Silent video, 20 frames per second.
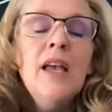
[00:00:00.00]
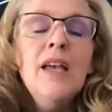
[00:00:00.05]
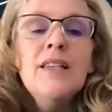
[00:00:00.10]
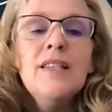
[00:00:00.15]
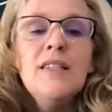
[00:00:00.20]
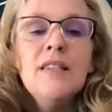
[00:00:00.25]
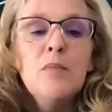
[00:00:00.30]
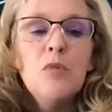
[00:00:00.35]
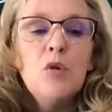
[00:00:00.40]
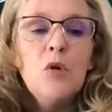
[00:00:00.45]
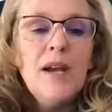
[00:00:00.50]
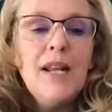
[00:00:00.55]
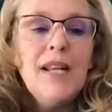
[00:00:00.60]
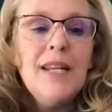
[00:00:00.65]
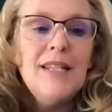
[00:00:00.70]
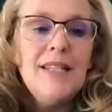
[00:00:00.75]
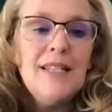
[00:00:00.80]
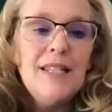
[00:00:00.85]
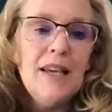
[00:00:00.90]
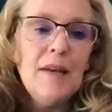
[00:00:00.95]
Some
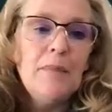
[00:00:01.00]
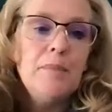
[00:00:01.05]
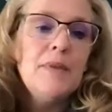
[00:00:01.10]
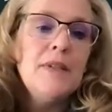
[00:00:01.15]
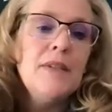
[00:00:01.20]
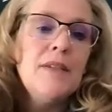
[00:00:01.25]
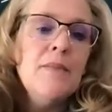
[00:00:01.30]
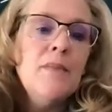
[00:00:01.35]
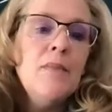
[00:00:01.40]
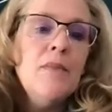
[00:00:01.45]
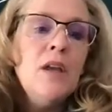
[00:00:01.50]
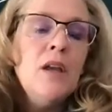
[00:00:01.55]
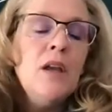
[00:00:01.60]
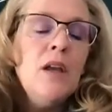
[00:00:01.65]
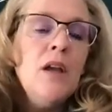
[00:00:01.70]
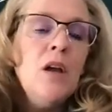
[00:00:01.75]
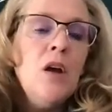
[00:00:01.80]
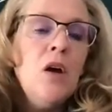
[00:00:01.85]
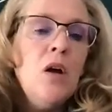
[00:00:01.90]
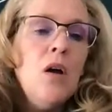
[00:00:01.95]
grading tips.
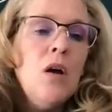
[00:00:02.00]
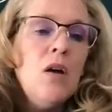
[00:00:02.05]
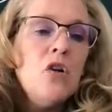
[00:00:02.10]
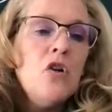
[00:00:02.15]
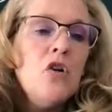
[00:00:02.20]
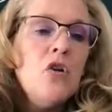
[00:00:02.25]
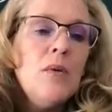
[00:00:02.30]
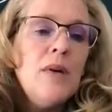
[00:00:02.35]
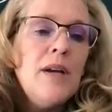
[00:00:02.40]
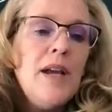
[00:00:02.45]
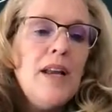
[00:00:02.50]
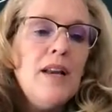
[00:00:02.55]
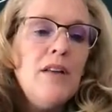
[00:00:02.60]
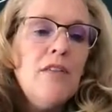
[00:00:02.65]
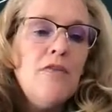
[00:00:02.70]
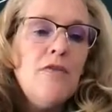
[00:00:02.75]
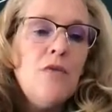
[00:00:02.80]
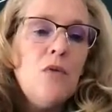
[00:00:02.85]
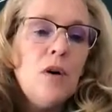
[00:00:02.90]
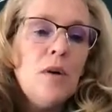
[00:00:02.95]
Create a
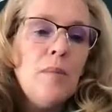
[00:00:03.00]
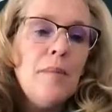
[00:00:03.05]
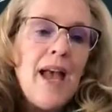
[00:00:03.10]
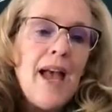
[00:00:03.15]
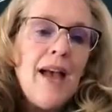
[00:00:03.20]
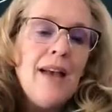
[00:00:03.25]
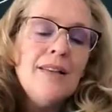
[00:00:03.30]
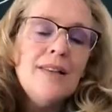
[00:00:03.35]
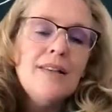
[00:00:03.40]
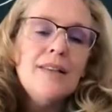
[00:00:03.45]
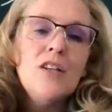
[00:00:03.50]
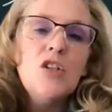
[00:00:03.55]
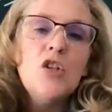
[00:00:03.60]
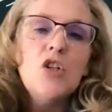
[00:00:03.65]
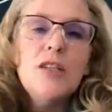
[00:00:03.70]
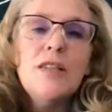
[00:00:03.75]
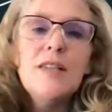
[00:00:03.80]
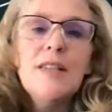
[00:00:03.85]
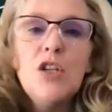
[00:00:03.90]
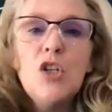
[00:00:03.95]
format such
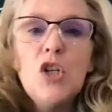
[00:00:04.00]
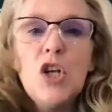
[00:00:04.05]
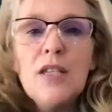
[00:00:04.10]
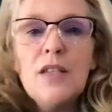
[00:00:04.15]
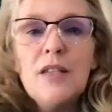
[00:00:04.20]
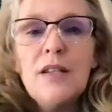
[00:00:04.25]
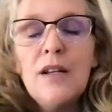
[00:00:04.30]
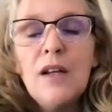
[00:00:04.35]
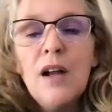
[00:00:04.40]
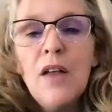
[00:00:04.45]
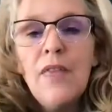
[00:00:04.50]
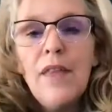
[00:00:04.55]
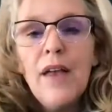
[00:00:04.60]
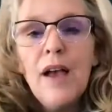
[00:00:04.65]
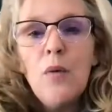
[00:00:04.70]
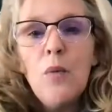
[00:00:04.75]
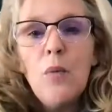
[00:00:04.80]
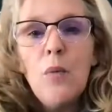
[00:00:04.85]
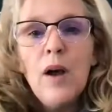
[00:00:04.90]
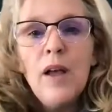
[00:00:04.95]
as suggested on
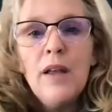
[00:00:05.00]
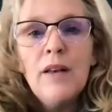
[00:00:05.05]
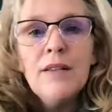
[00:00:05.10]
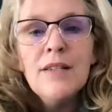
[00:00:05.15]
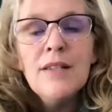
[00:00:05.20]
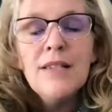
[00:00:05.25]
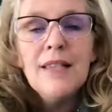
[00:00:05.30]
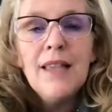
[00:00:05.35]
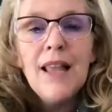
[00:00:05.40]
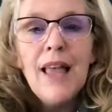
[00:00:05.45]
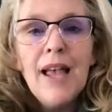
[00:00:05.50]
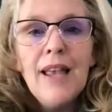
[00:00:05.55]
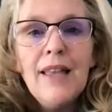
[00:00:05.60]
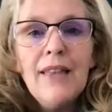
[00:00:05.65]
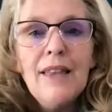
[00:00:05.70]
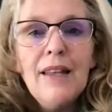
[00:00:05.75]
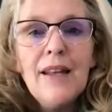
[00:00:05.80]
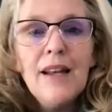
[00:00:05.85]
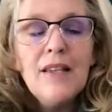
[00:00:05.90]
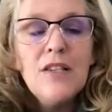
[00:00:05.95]
that one slide
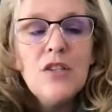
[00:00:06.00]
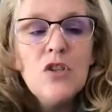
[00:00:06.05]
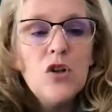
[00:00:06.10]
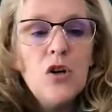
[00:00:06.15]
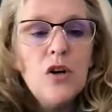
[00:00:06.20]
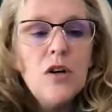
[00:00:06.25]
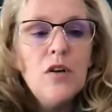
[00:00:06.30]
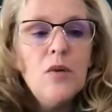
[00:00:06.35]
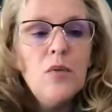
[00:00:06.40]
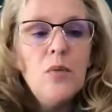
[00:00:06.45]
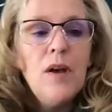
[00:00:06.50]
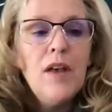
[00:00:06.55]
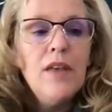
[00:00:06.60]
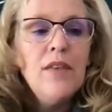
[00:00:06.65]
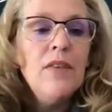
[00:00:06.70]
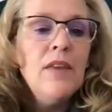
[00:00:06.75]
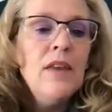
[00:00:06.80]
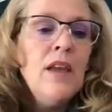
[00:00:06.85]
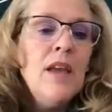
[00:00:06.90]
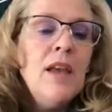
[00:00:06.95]
that I started with.
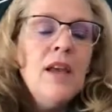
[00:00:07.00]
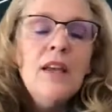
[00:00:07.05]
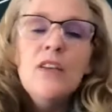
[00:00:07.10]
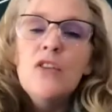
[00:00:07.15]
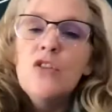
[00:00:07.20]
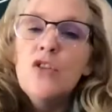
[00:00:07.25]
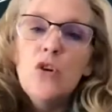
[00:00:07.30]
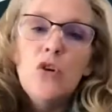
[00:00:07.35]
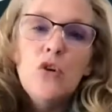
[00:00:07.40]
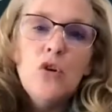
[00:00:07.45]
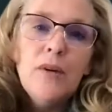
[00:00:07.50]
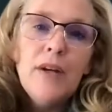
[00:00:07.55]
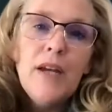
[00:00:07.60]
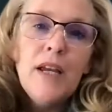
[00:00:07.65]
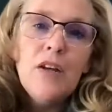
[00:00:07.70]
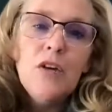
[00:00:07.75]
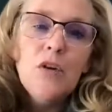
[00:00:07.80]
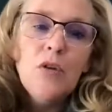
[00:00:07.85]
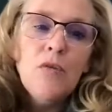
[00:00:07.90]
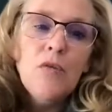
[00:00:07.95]
So
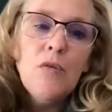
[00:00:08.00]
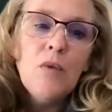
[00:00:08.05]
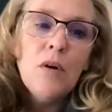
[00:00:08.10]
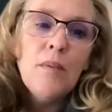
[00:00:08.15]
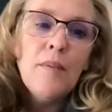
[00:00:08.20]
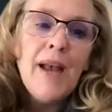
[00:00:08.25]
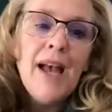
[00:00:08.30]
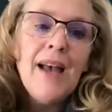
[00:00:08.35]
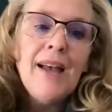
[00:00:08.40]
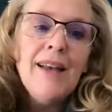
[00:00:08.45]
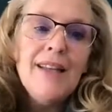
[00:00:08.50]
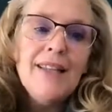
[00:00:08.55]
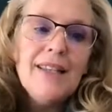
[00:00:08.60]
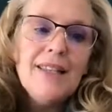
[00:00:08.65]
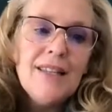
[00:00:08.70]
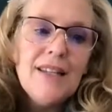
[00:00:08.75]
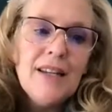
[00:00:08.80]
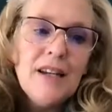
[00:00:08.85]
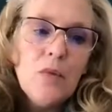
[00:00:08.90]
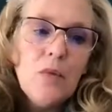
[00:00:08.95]
create your format and
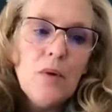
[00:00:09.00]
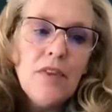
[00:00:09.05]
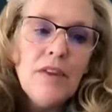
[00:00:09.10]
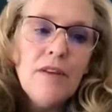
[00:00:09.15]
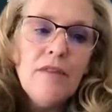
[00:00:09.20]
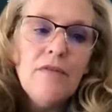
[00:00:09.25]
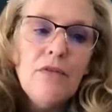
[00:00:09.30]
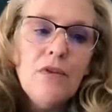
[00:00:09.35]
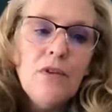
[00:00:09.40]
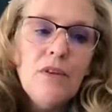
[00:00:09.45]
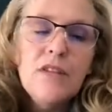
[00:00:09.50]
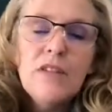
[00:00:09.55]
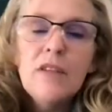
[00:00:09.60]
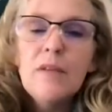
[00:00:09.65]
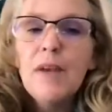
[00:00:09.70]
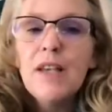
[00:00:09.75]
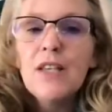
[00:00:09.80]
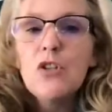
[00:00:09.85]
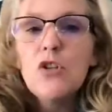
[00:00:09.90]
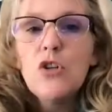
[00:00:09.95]
stick with it for the
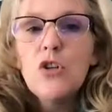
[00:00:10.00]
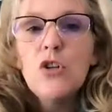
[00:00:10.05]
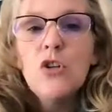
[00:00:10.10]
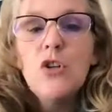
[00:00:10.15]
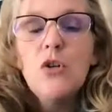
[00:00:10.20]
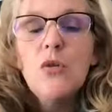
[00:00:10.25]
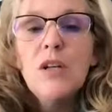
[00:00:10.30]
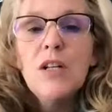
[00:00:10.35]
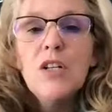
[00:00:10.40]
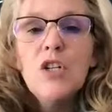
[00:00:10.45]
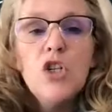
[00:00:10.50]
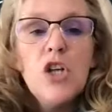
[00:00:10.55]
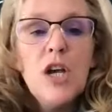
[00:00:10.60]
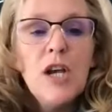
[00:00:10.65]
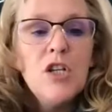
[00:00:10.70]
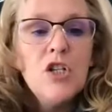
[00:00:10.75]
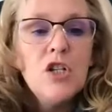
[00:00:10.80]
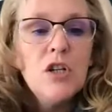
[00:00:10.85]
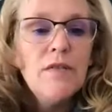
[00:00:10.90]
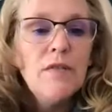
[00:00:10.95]
semester. You can
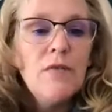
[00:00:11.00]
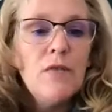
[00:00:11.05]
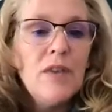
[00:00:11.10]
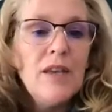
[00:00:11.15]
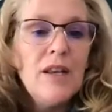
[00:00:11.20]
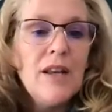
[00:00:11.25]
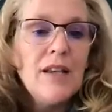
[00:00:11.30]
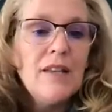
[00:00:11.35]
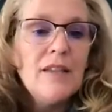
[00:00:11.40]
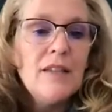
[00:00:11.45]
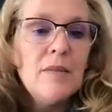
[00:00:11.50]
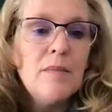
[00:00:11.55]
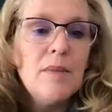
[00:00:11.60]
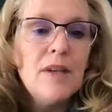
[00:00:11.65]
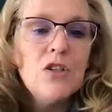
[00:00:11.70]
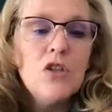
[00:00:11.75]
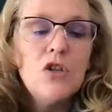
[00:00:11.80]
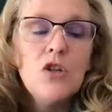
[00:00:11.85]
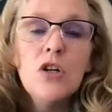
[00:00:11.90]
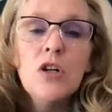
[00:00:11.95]
change it for the next
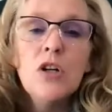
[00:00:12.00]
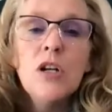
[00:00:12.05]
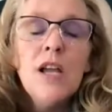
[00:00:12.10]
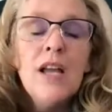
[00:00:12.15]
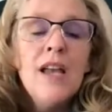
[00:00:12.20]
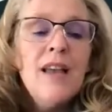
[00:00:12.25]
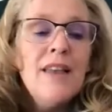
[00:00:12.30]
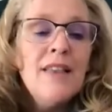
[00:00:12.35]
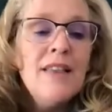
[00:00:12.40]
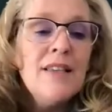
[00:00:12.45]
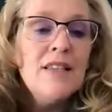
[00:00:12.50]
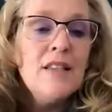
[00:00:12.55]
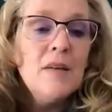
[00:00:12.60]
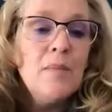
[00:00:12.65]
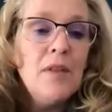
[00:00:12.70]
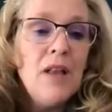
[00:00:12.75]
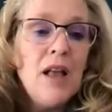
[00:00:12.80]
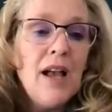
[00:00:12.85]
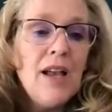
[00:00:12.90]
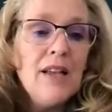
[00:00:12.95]
semester. This
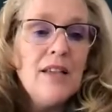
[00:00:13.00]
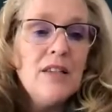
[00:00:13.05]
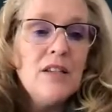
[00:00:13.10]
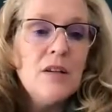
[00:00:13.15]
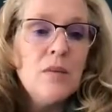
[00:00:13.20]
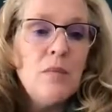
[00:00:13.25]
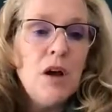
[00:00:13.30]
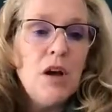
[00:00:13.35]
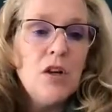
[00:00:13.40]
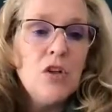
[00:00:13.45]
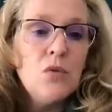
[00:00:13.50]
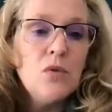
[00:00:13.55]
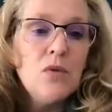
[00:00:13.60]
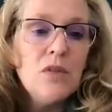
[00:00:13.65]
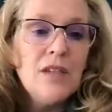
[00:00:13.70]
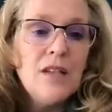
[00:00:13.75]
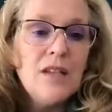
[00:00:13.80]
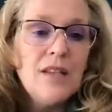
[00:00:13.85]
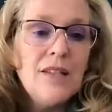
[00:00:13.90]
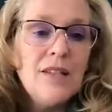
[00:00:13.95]
applies to
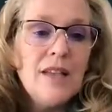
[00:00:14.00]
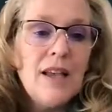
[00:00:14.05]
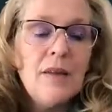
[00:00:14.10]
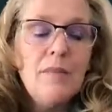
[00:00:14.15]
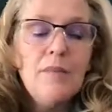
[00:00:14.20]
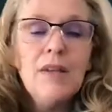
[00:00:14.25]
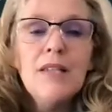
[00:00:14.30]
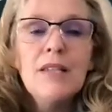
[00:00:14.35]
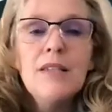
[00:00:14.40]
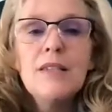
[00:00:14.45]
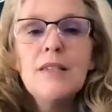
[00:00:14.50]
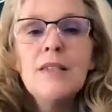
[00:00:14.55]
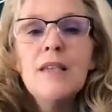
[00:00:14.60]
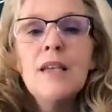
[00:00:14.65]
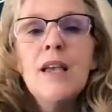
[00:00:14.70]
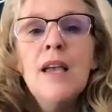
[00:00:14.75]
modules and assignments.